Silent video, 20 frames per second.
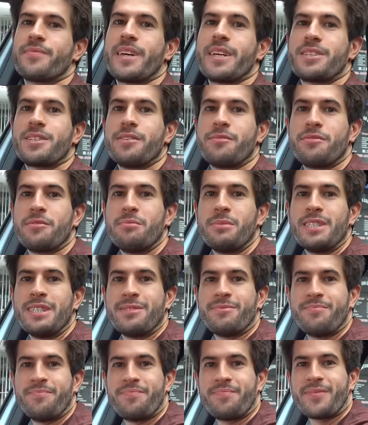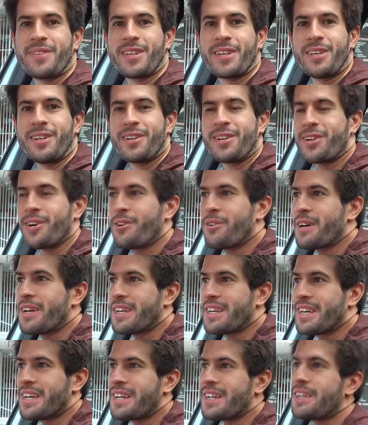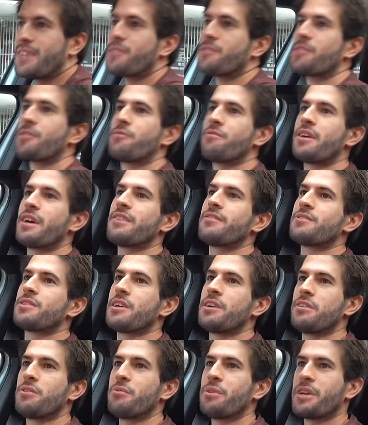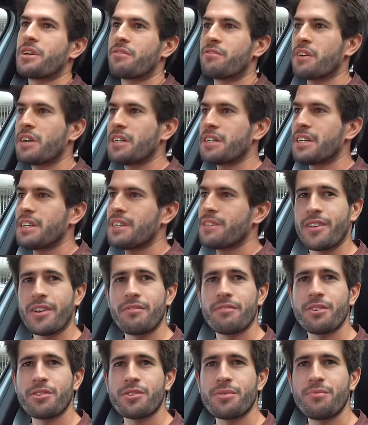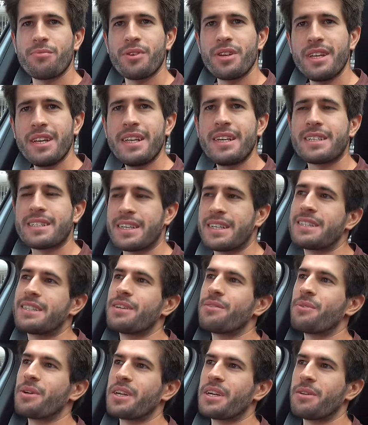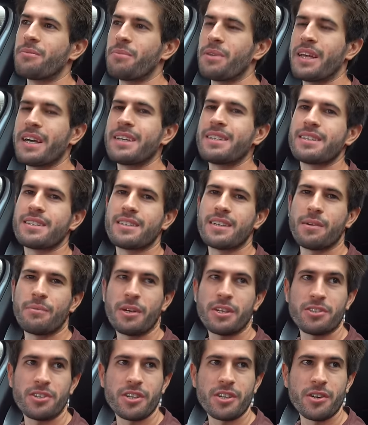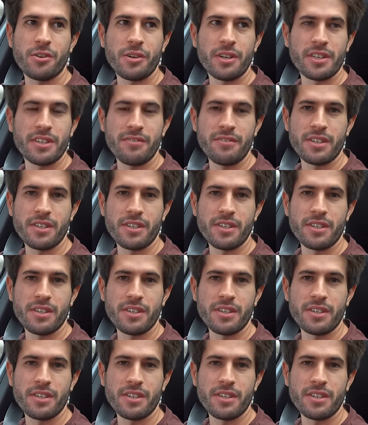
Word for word: That's it for me. I'm gonna go in for the final day of the week, Friday. and I've got some really exciting weekend plans. I'm actually going to